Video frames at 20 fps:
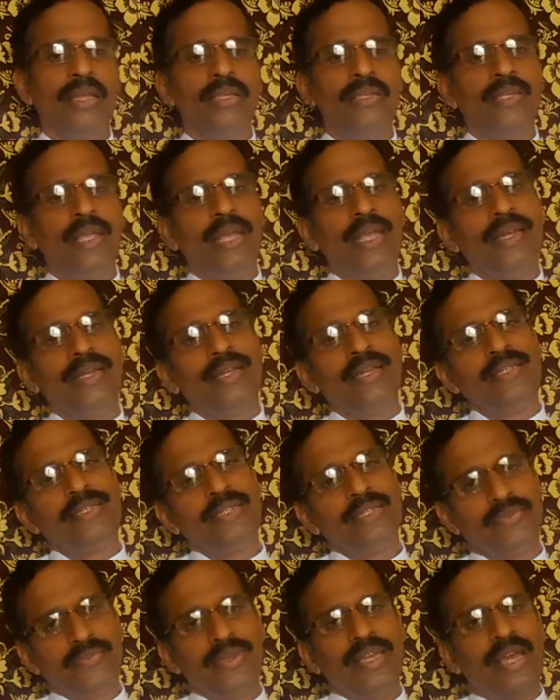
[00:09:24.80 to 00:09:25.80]

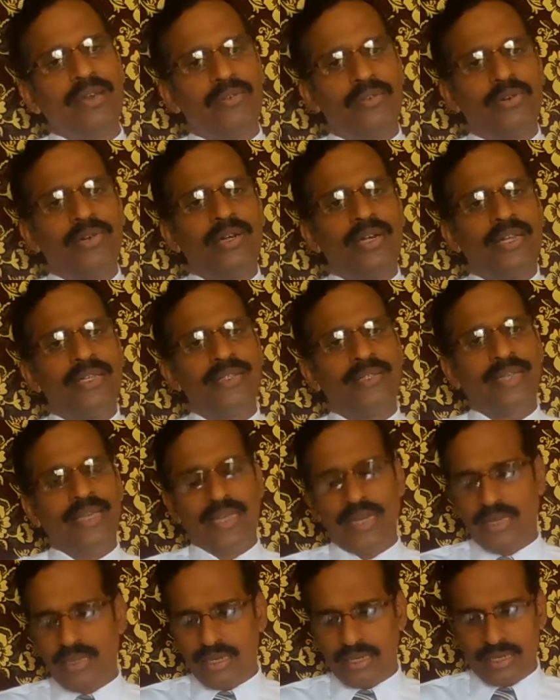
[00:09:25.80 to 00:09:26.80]
86 we have already
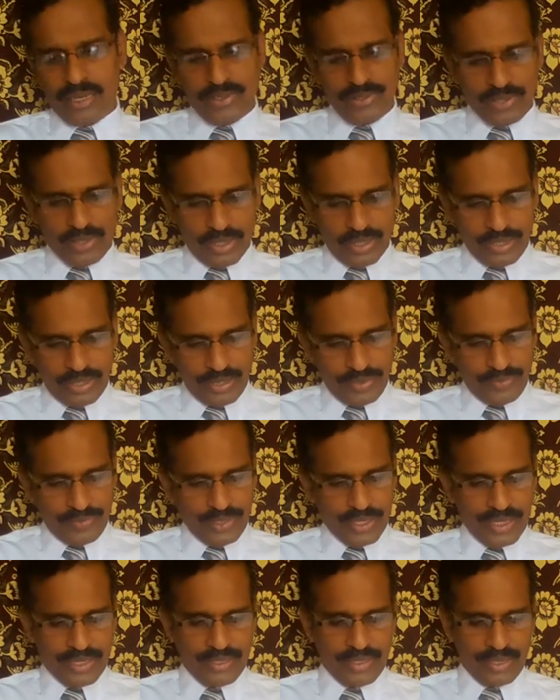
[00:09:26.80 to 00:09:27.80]
seen in the constructive
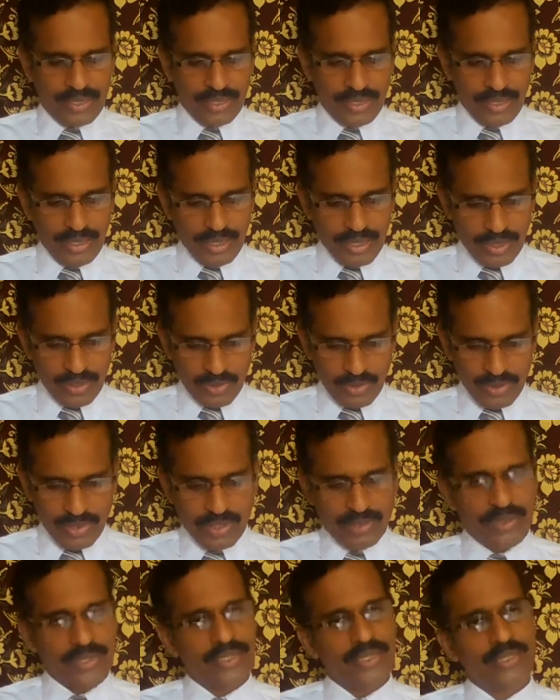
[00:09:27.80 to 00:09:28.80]
trust. Here
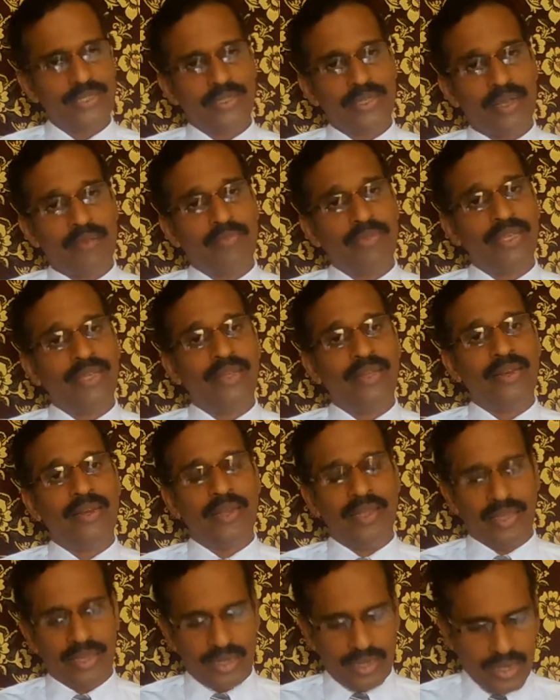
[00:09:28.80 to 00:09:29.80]
also this is something
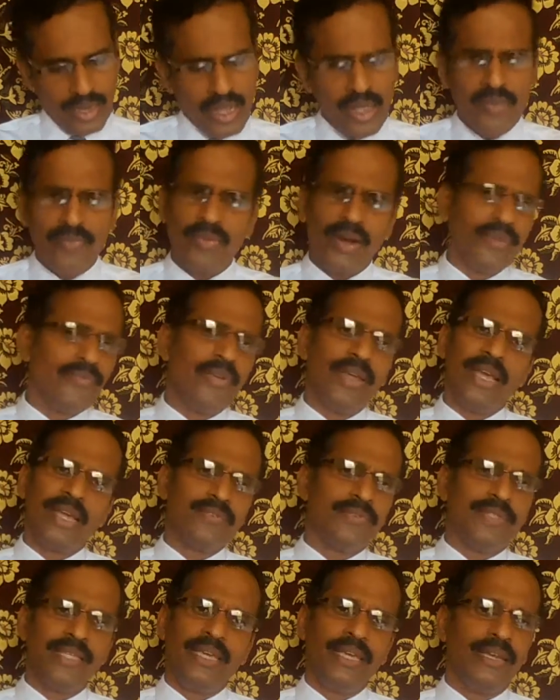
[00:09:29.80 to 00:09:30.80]
illegal. But we have
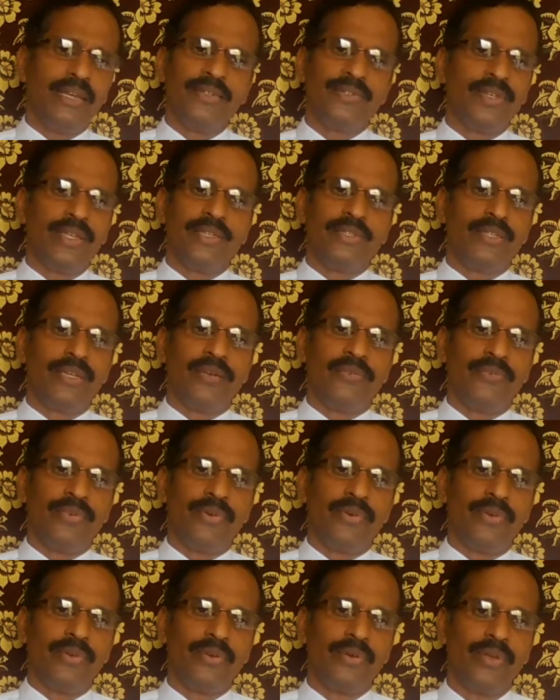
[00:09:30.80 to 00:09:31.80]
seen in section
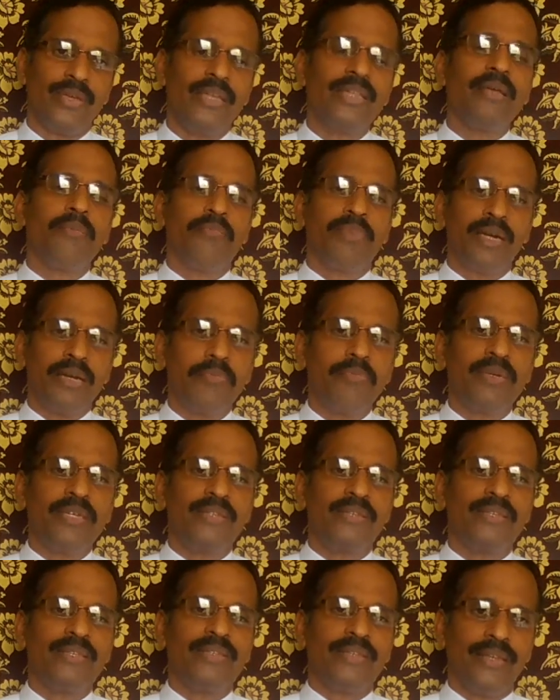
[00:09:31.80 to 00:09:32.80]
4, if the
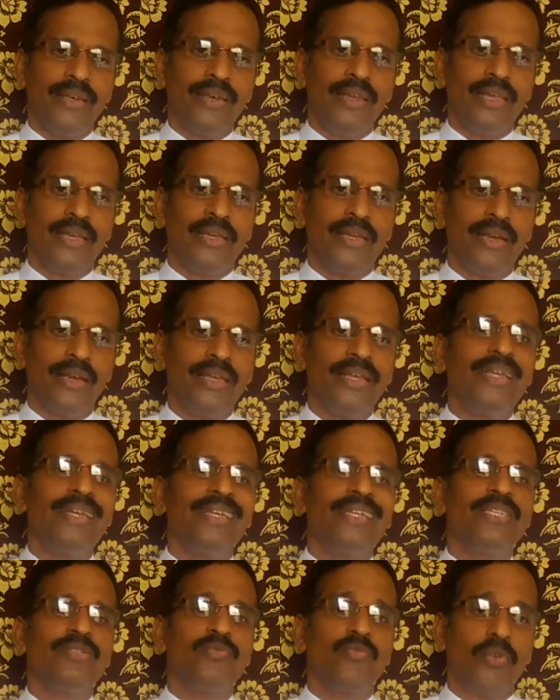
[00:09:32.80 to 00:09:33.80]
purpose is illegal, it
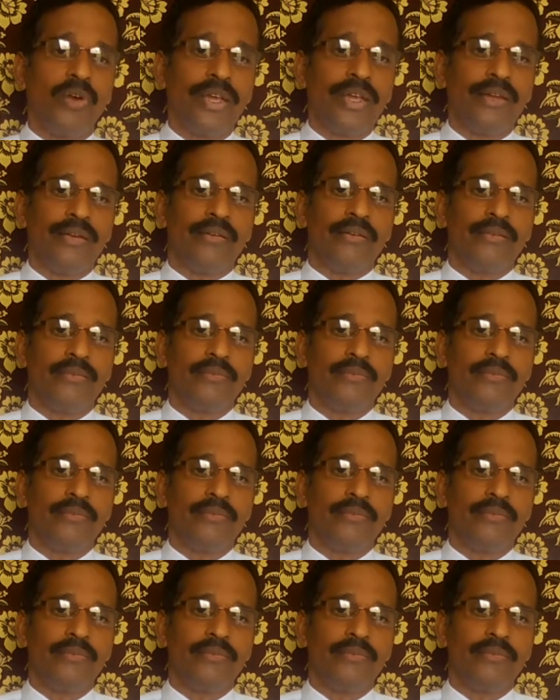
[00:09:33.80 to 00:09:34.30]
is void.